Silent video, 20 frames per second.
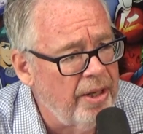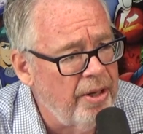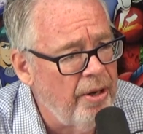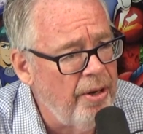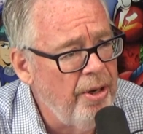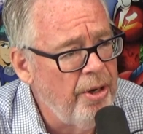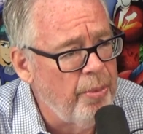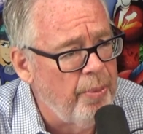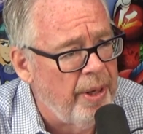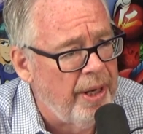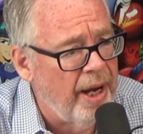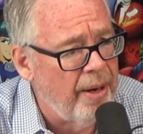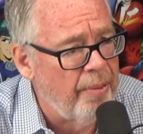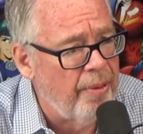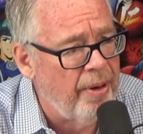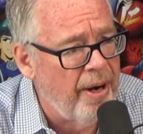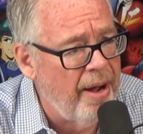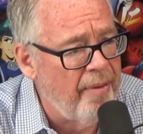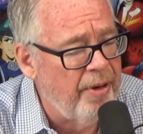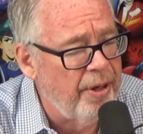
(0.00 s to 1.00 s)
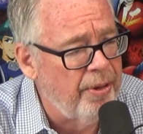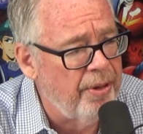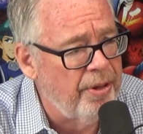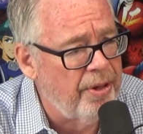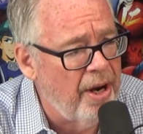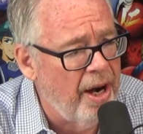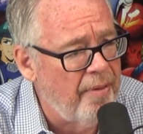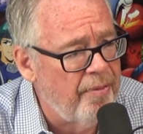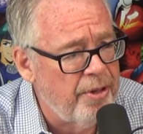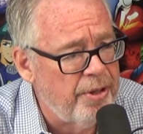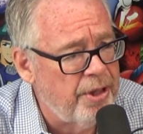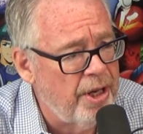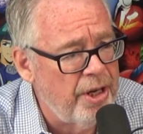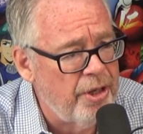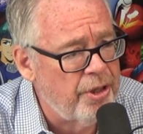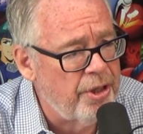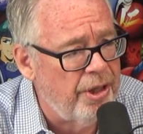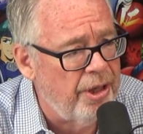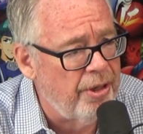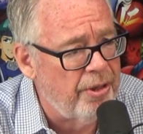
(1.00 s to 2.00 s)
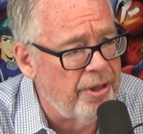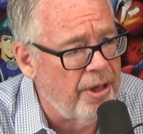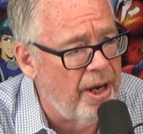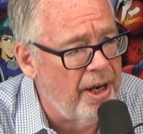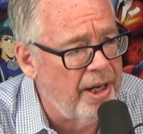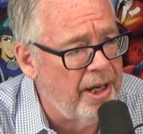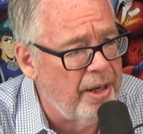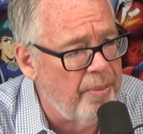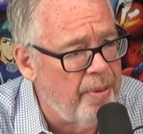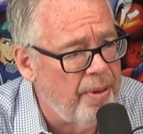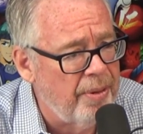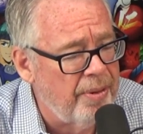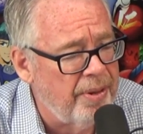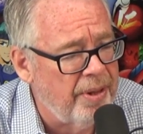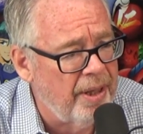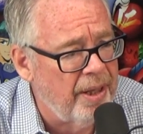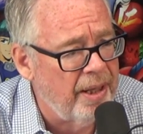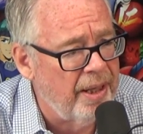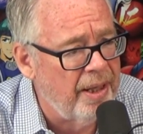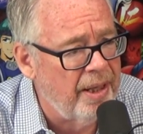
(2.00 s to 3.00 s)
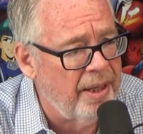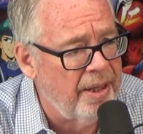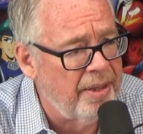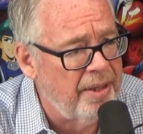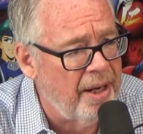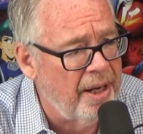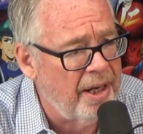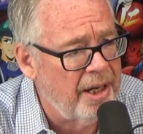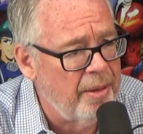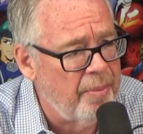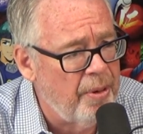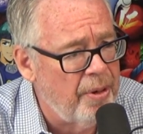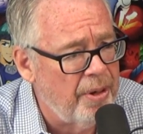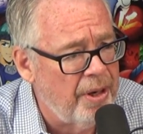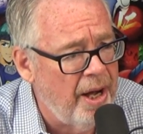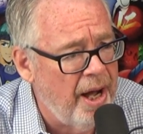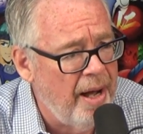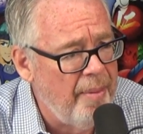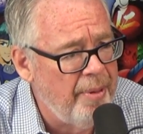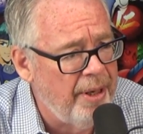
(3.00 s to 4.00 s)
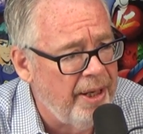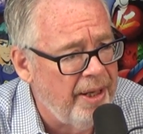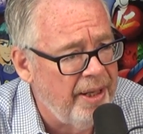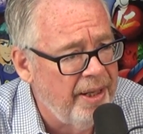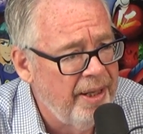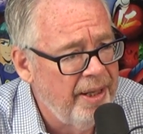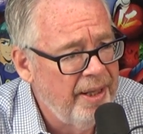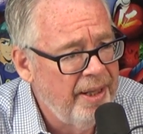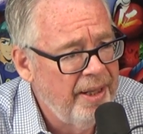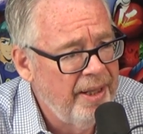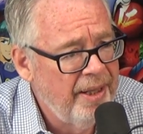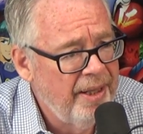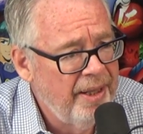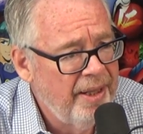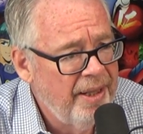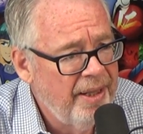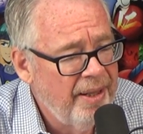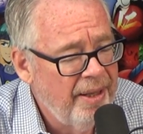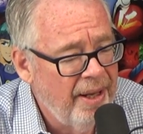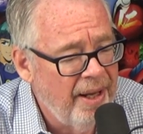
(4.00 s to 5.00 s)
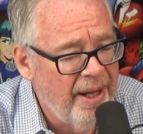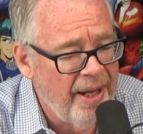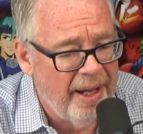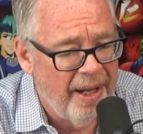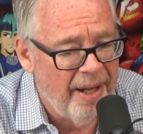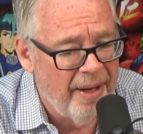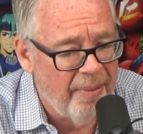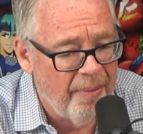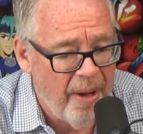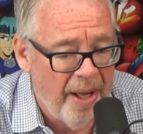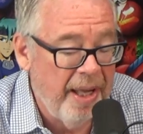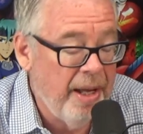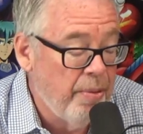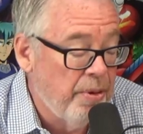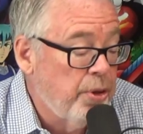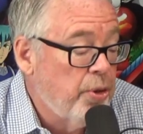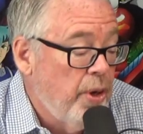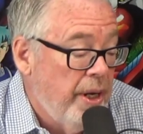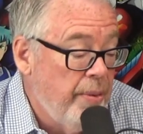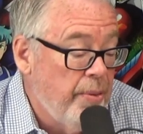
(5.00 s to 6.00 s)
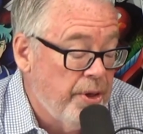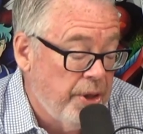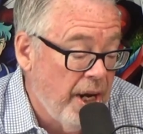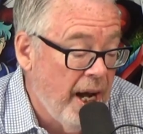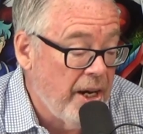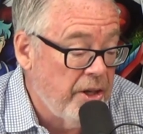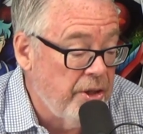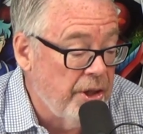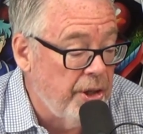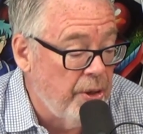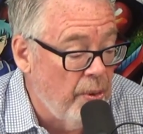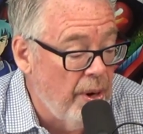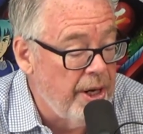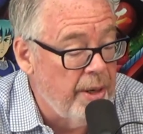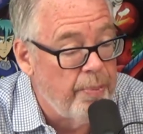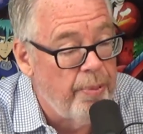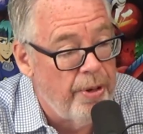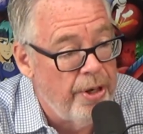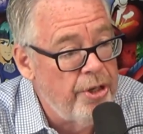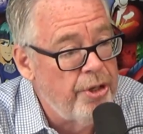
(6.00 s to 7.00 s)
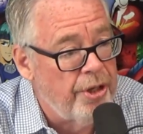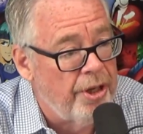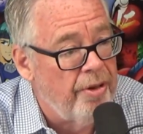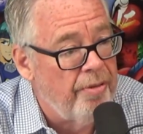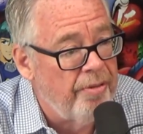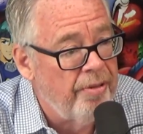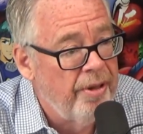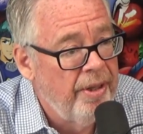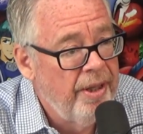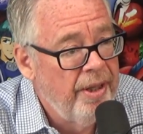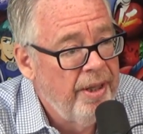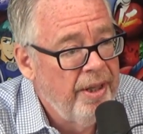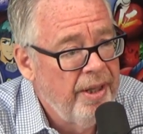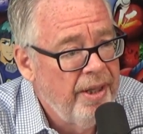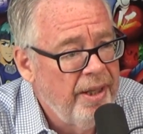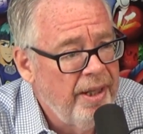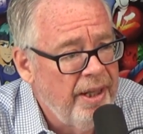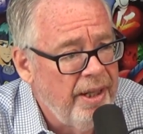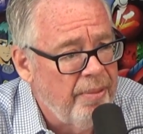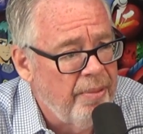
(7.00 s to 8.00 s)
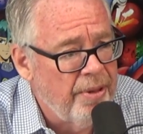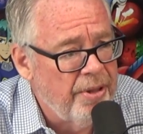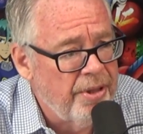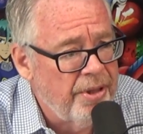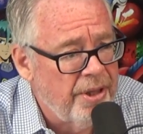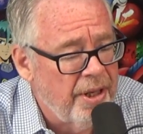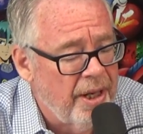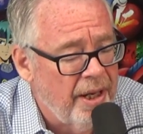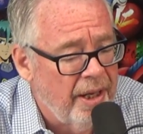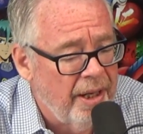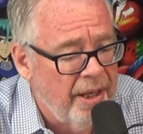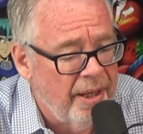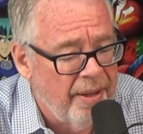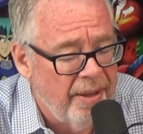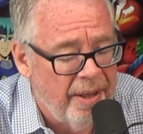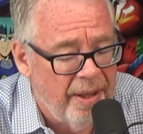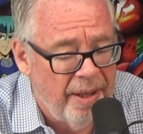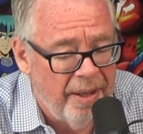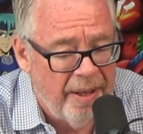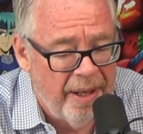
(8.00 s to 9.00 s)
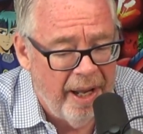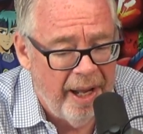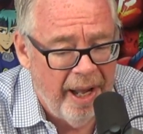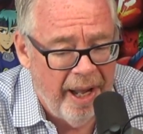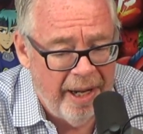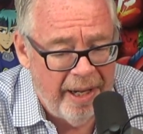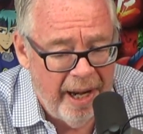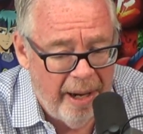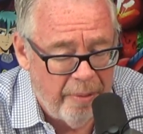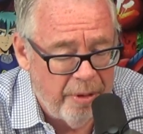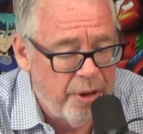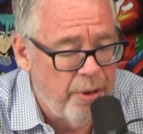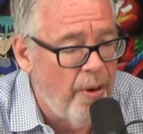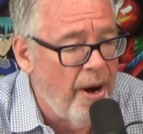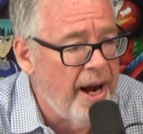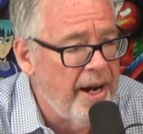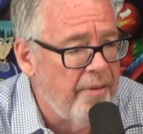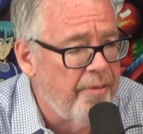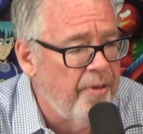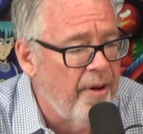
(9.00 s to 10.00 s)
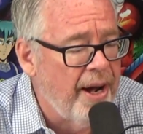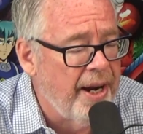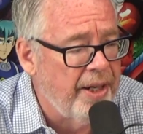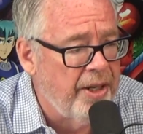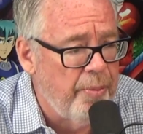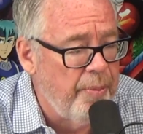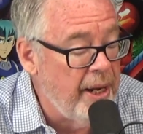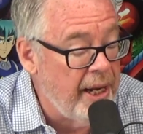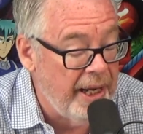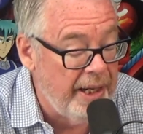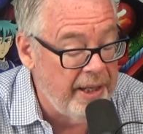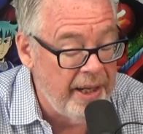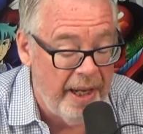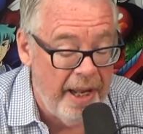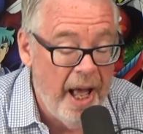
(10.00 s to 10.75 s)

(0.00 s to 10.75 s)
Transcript: occur to me. We were having a good conversation here, talking about comedy. What did he say? Well, he was actually quite appreciative. He was, and that was gratifying to me.